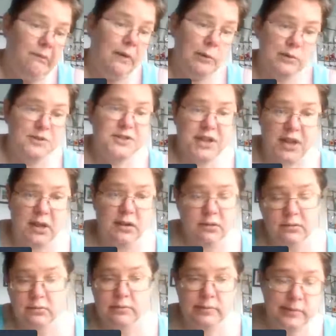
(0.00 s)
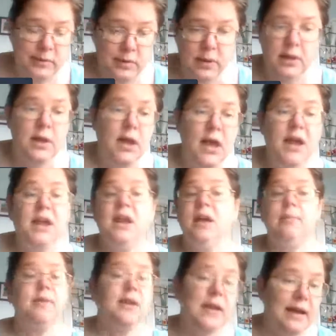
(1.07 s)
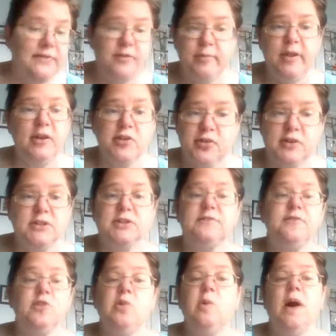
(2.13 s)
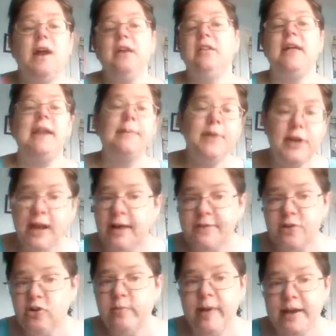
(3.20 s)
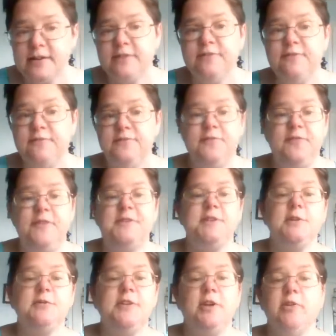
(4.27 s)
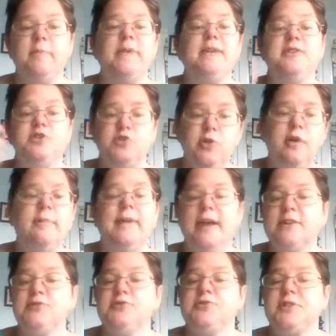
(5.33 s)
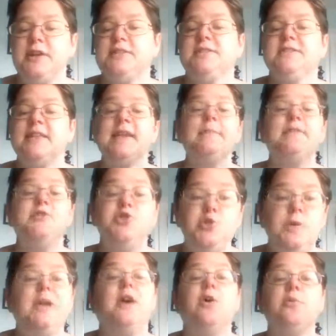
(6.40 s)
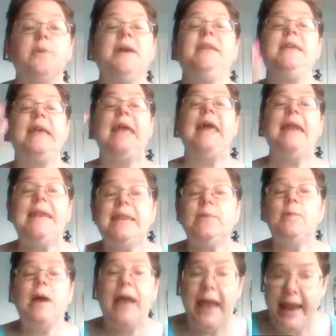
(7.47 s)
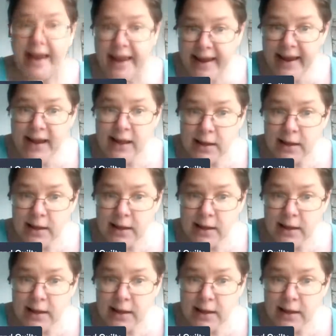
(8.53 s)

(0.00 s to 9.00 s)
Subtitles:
We'll see. And I'm going to have to be on crutches for a while, and I'm going to have to go back to physiotherapy and do all my exercises that I've been doing already anyway.